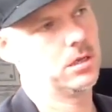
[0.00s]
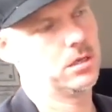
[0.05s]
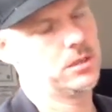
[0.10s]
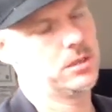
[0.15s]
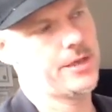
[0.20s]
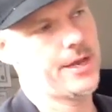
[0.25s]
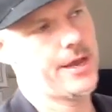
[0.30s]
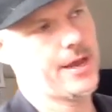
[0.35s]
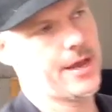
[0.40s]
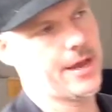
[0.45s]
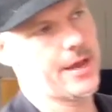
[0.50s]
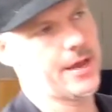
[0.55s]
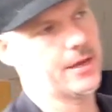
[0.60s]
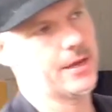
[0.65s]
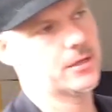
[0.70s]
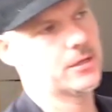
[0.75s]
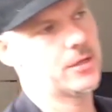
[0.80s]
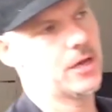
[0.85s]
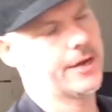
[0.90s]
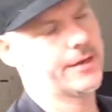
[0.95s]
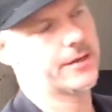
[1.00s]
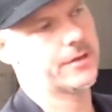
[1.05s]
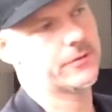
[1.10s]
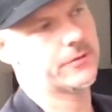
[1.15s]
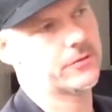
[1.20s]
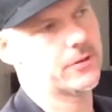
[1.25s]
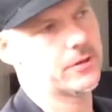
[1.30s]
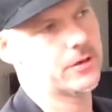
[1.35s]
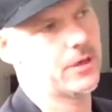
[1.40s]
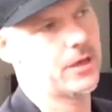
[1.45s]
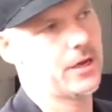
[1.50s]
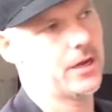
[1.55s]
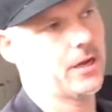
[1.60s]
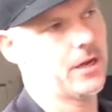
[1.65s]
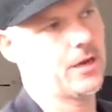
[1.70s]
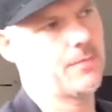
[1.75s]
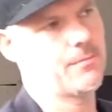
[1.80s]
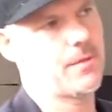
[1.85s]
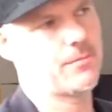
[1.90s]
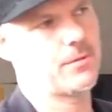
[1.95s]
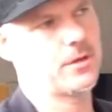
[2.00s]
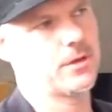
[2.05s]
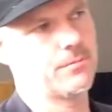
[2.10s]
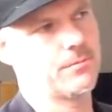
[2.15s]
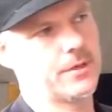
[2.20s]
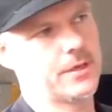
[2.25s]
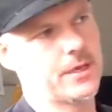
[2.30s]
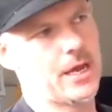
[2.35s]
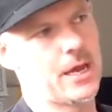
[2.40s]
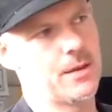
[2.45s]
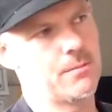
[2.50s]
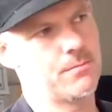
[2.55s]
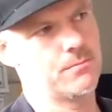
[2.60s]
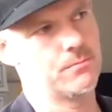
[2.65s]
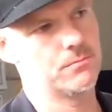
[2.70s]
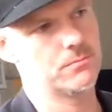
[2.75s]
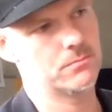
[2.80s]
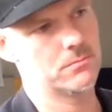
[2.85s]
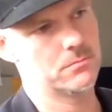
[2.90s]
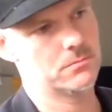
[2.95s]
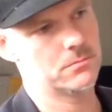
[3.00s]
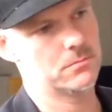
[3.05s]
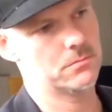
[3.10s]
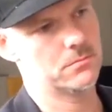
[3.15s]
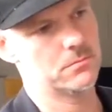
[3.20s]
Yeah, I guess that maybe it became